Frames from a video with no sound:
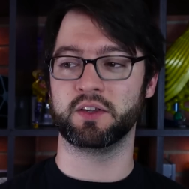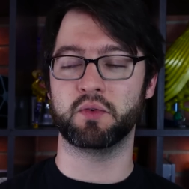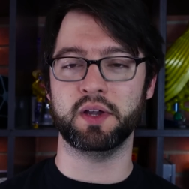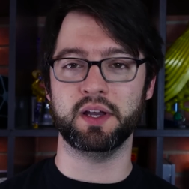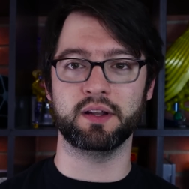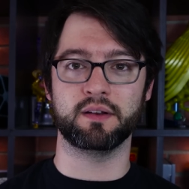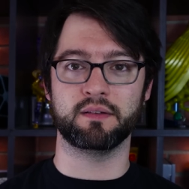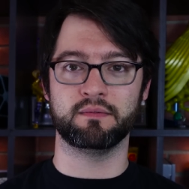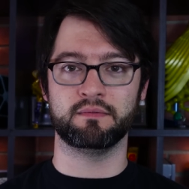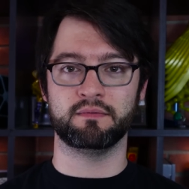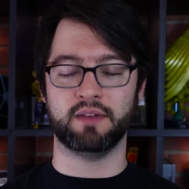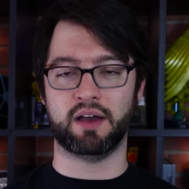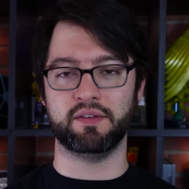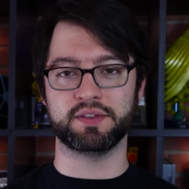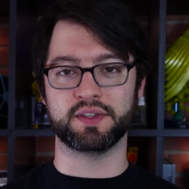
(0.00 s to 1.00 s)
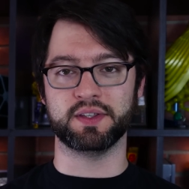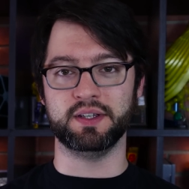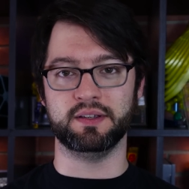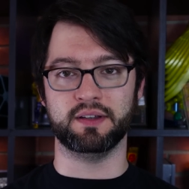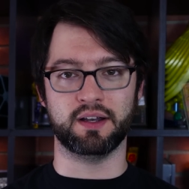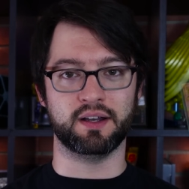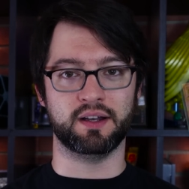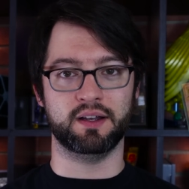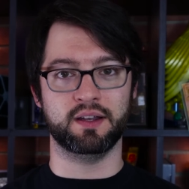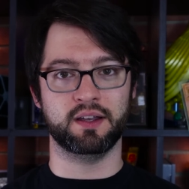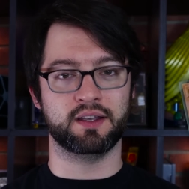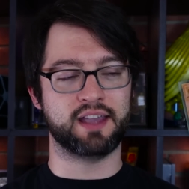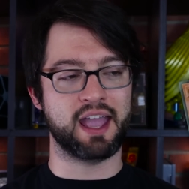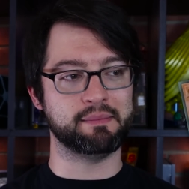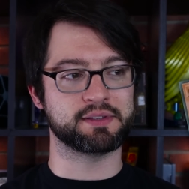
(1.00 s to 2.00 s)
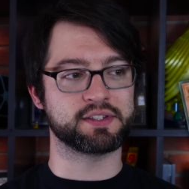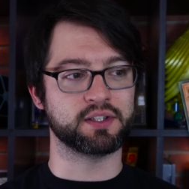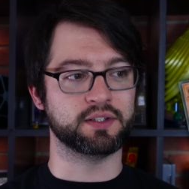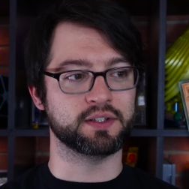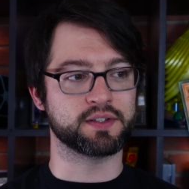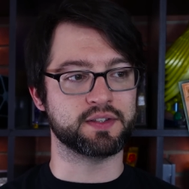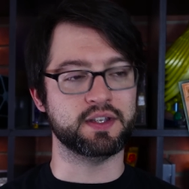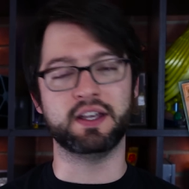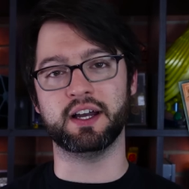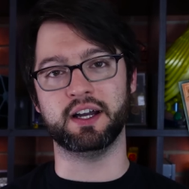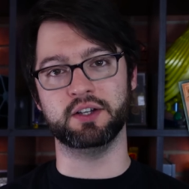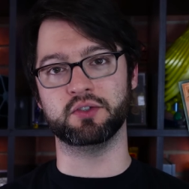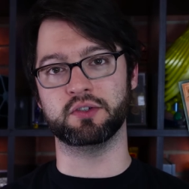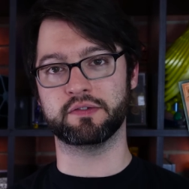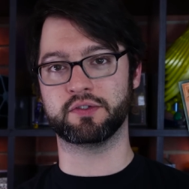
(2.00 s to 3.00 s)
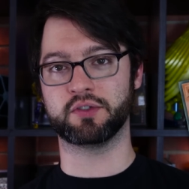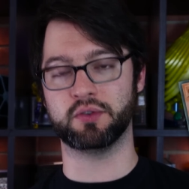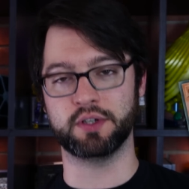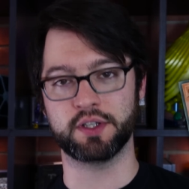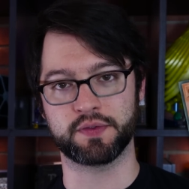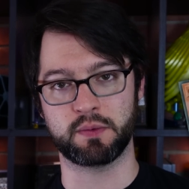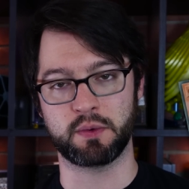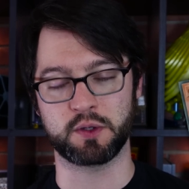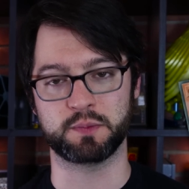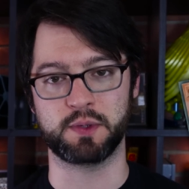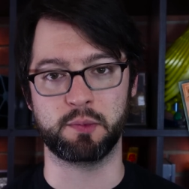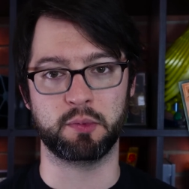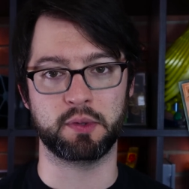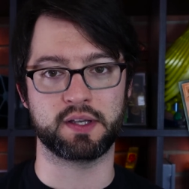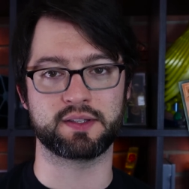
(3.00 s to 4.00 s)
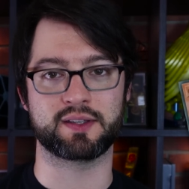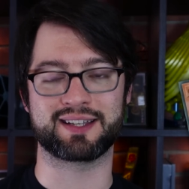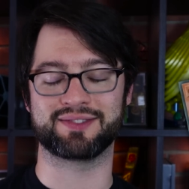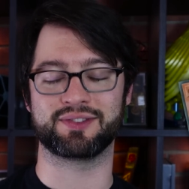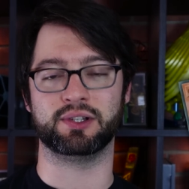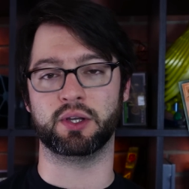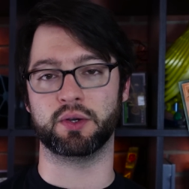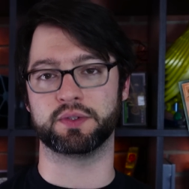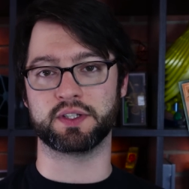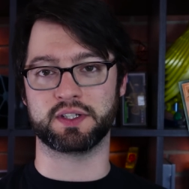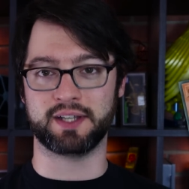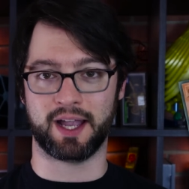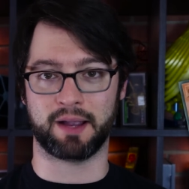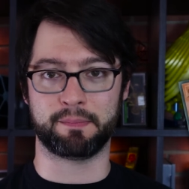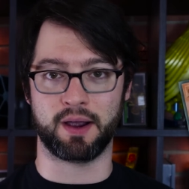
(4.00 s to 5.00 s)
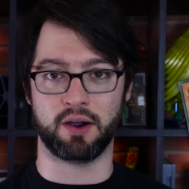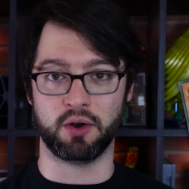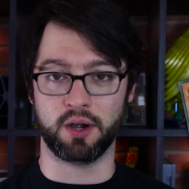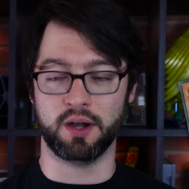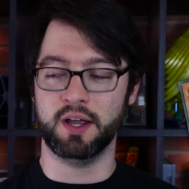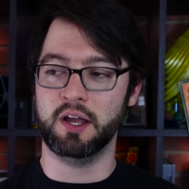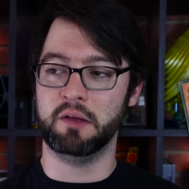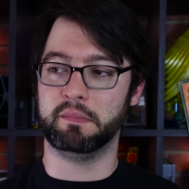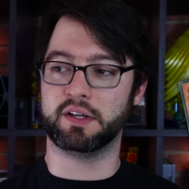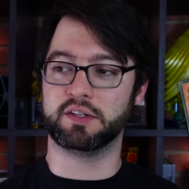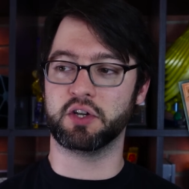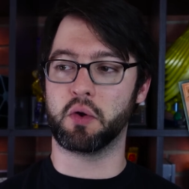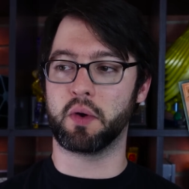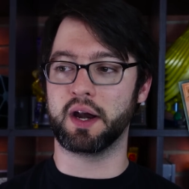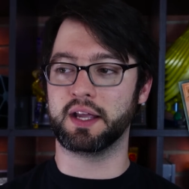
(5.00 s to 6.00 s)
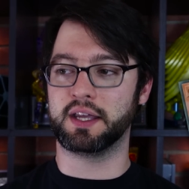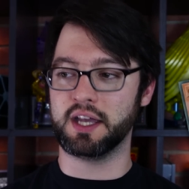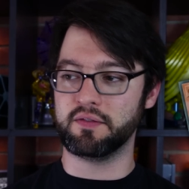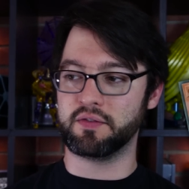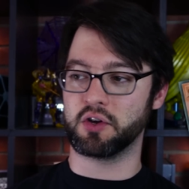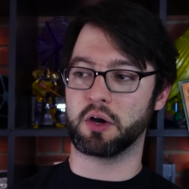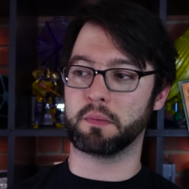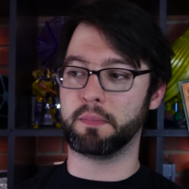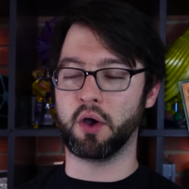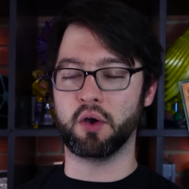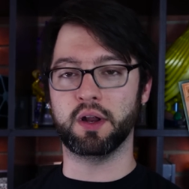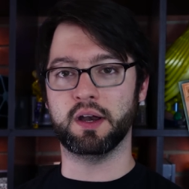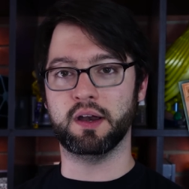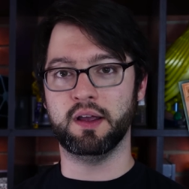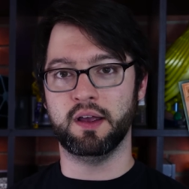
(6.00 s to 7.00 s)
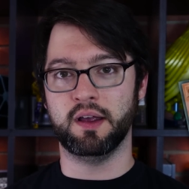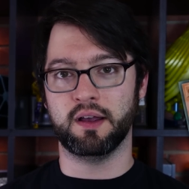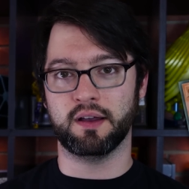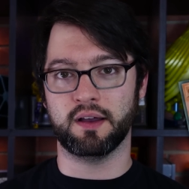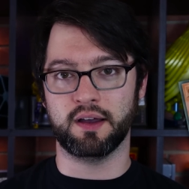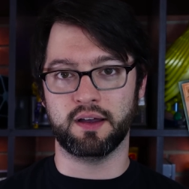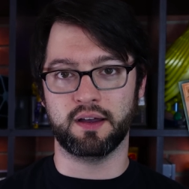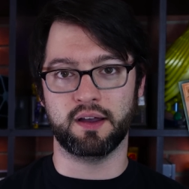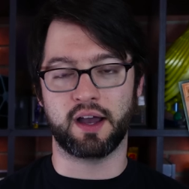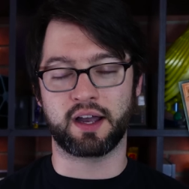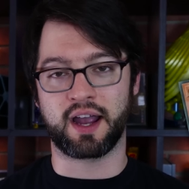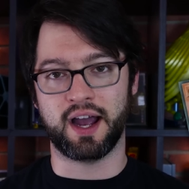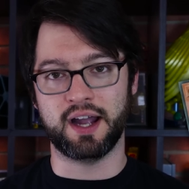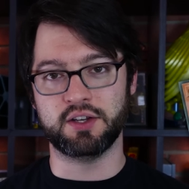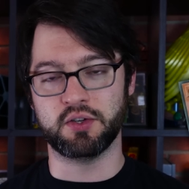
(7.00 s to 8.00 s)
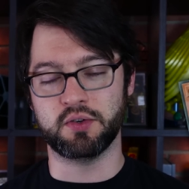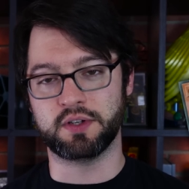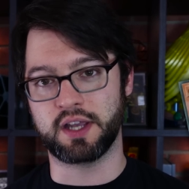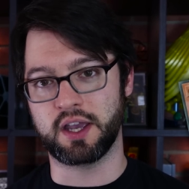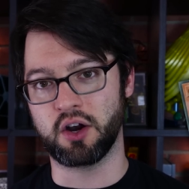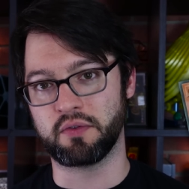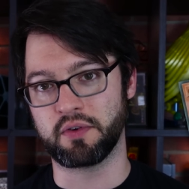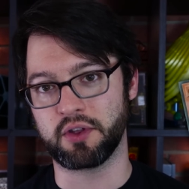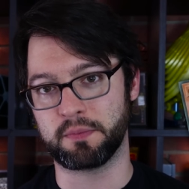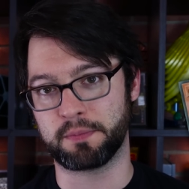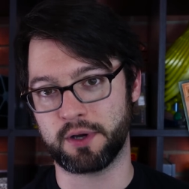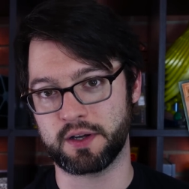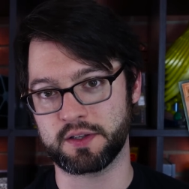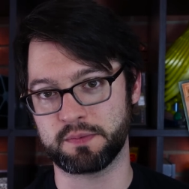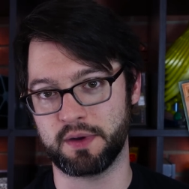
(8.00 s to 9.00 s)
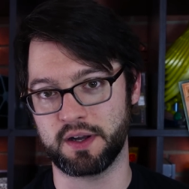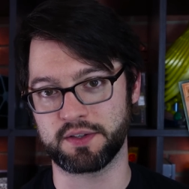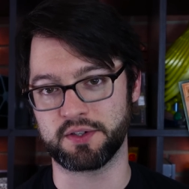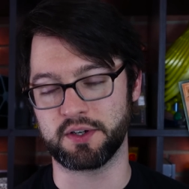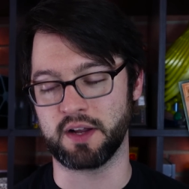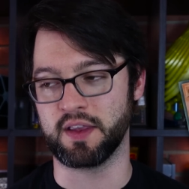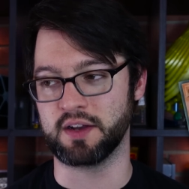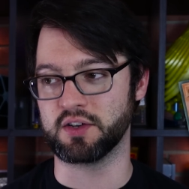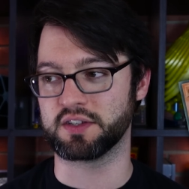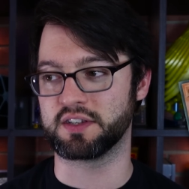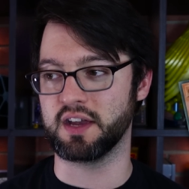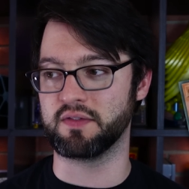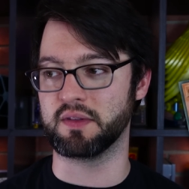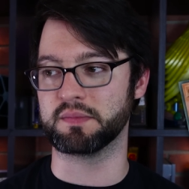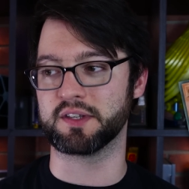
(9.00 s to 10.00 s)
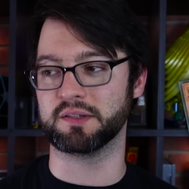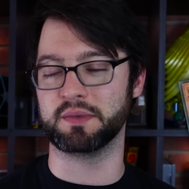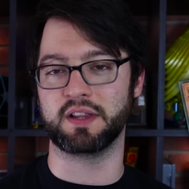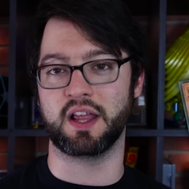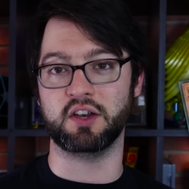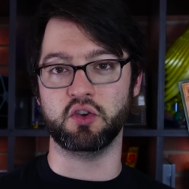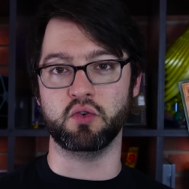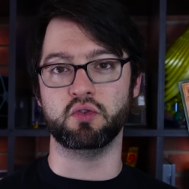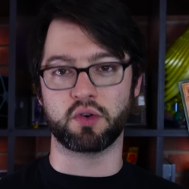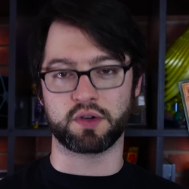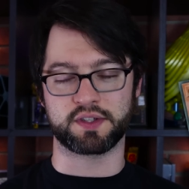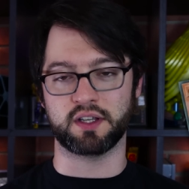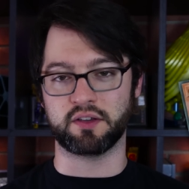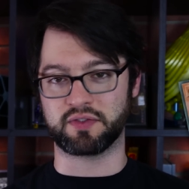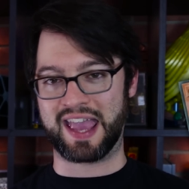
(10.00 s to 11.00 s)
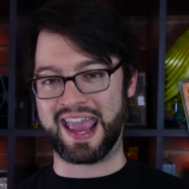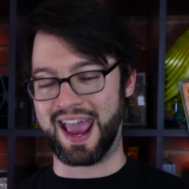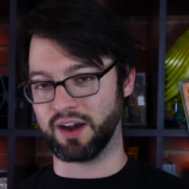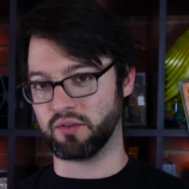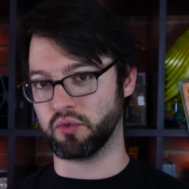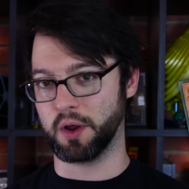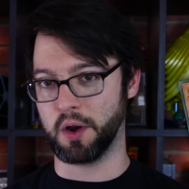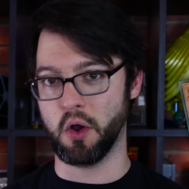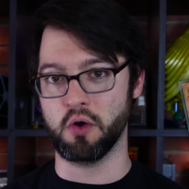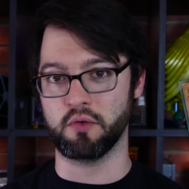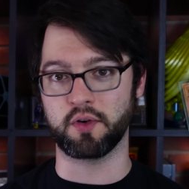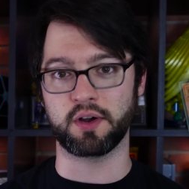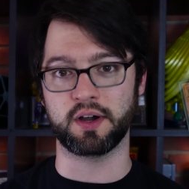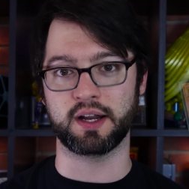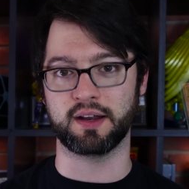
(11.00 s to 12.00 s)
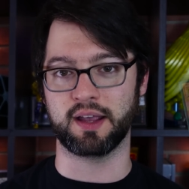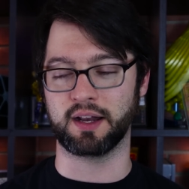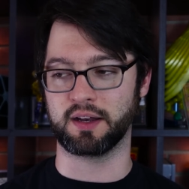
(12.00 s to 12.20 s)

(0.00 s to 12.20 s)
Granted, obviously, Gameciel is the kaiju of choice for most people because it's got the lowest attack power, because you don't want to give your opponent a kaiju to get over their boss monster and then just give them something that you yourself can't run over.